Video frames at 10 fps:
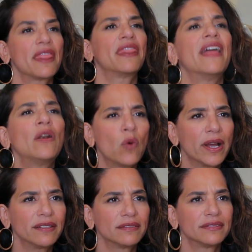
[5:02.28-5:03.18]
then
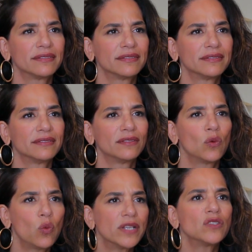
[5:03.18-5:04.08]
what?
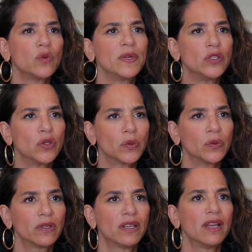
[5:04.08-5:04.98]
What do we
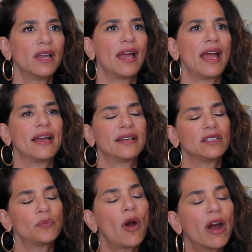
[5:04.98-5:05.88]
do?
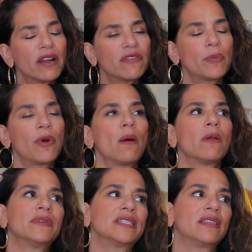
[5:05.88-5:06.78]
And part of the
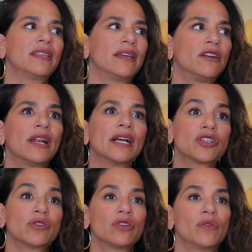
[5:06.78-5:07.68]
problem is that the
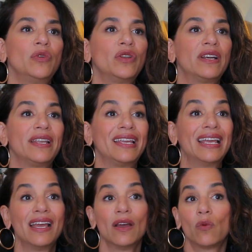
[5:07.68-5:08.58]
international community
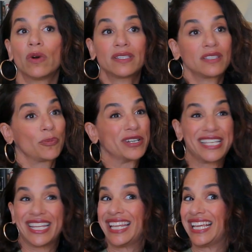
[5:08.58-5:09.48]
wants to
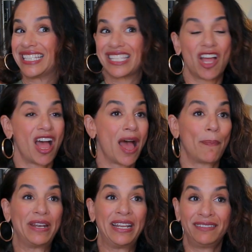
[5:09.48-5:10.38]
pretend like it's not
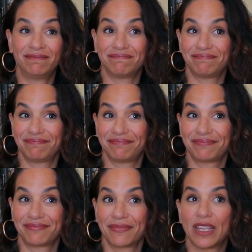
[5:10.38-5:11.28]
happening.
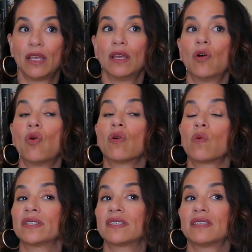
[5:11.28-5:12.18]
or
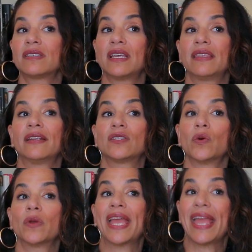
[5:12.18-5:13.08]
wants to say that it's
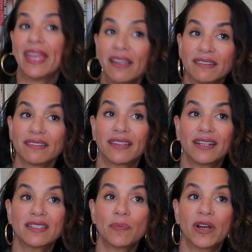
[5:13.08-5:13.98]
okay that
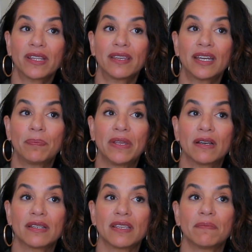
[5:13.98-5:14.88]
it's apartheid
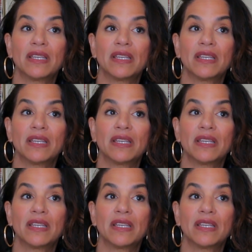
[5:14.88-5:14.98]
because